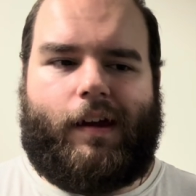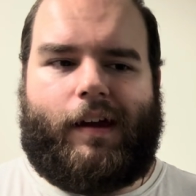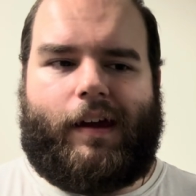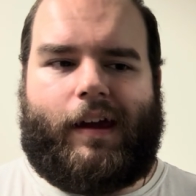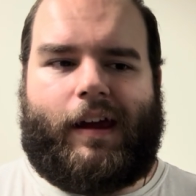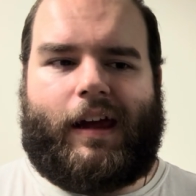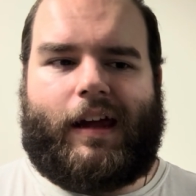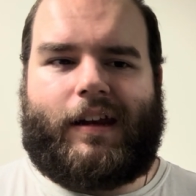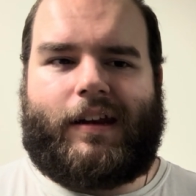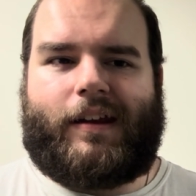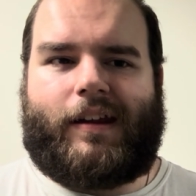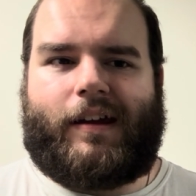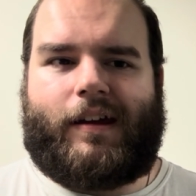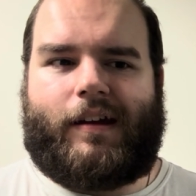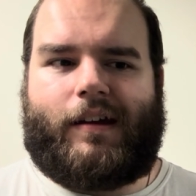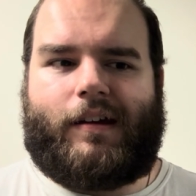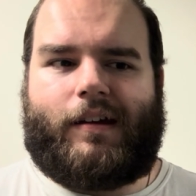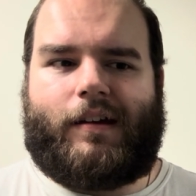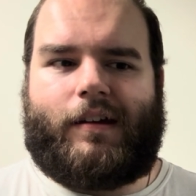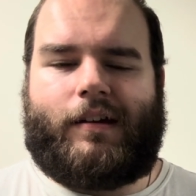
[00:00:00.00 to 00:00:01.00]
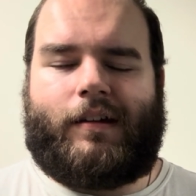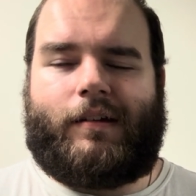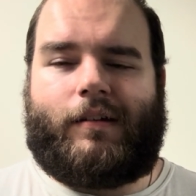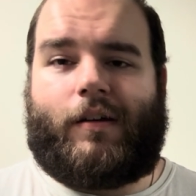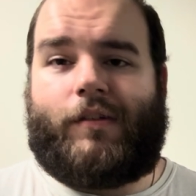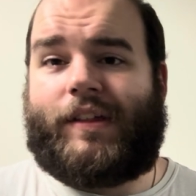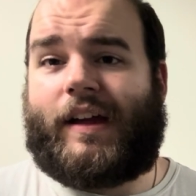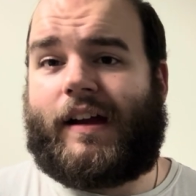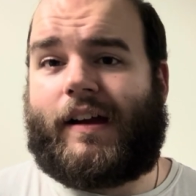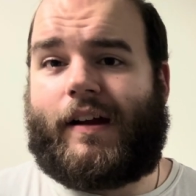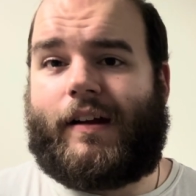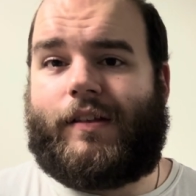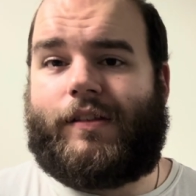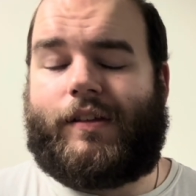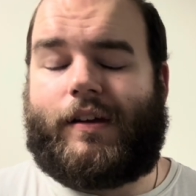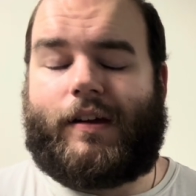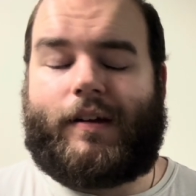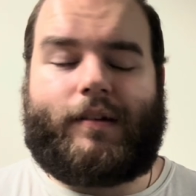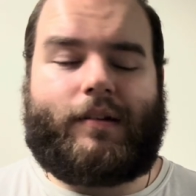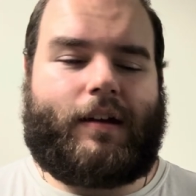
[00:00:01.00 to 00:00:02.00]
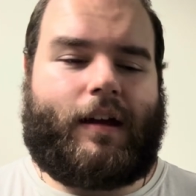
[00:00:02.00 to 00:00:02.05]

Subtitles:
and all that kind of thing.